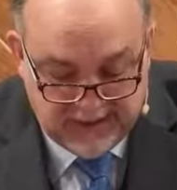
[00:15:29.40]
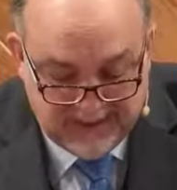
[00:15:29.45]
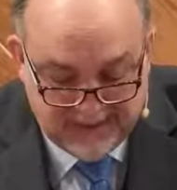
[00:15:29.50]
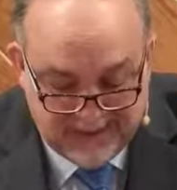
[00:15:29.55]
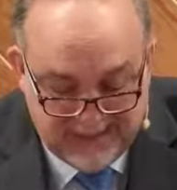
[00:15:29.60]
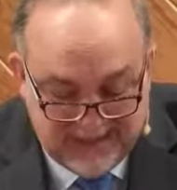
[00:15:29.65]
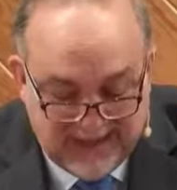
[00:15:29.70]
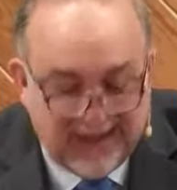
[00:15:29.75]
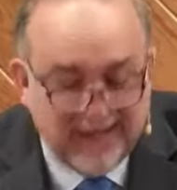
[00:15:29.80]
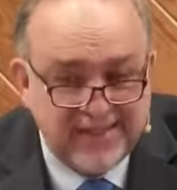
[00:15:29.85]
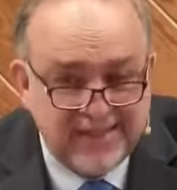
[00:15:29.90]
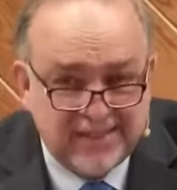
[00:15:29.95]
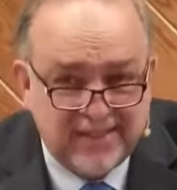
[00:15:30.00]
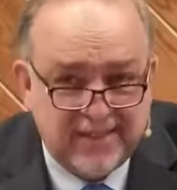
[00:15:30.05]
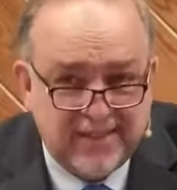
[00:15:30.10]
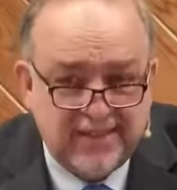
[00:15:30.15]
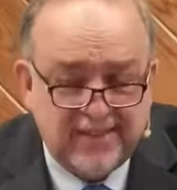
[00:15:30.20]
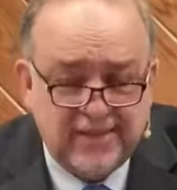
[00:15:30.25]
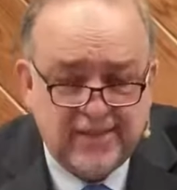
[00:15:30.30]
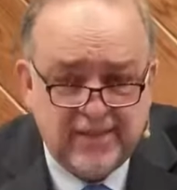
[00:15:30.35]
does
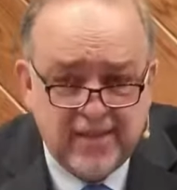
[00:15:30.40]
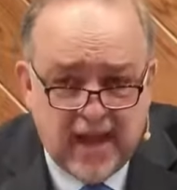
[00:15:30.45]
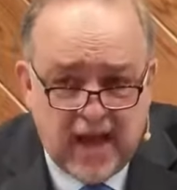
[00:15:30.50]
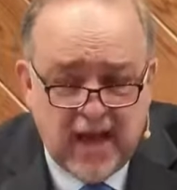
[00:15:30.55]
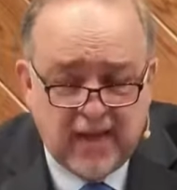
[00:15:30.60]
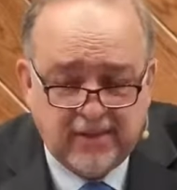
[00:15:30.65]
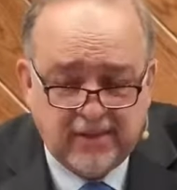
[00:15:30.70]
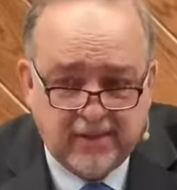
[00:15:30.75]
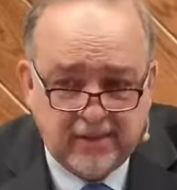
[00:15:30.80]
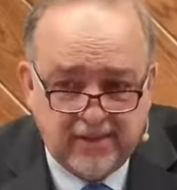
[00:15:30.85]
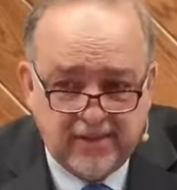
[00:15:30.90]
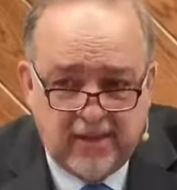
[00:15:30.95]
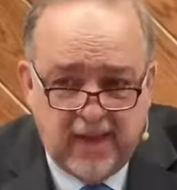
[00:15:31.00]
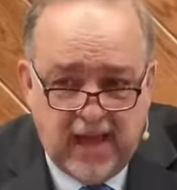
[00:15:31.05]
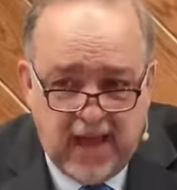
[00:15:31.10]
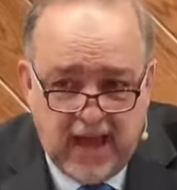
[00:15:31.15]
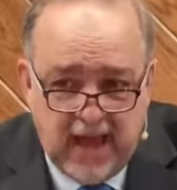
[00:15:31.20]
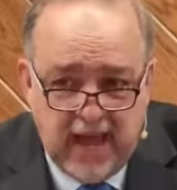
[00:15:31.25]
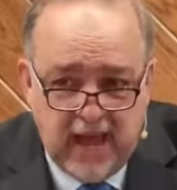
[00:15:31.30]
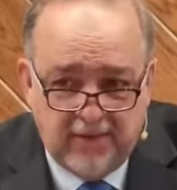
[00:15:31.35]
not
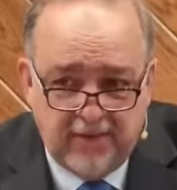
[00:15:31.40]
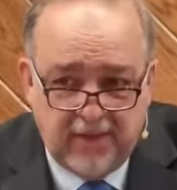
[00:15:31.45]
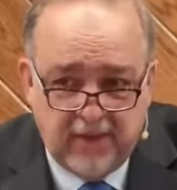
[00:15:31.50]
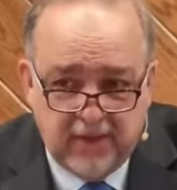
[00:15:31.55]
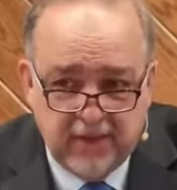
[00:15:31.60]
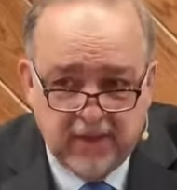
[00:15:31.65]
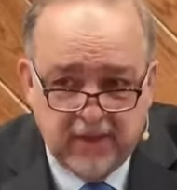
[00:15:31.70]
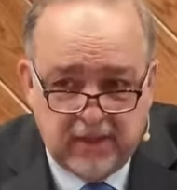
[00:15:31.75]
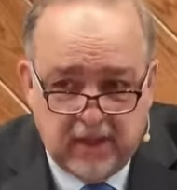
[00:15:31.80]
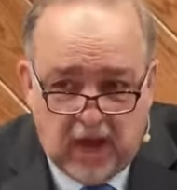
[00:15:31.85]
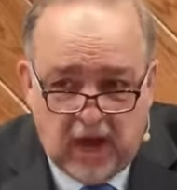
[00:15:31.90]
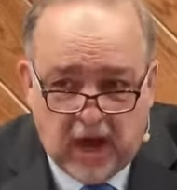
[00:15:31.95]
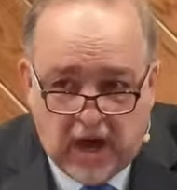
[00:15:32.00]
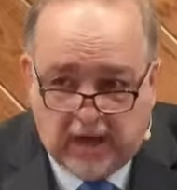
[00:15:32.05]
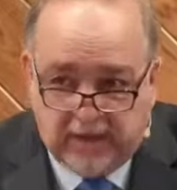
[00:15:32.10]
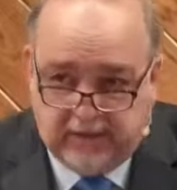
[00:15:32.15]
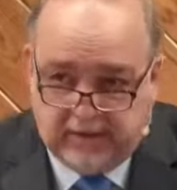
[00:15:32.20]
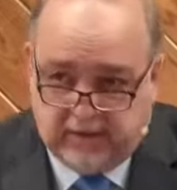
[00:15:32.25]
have God.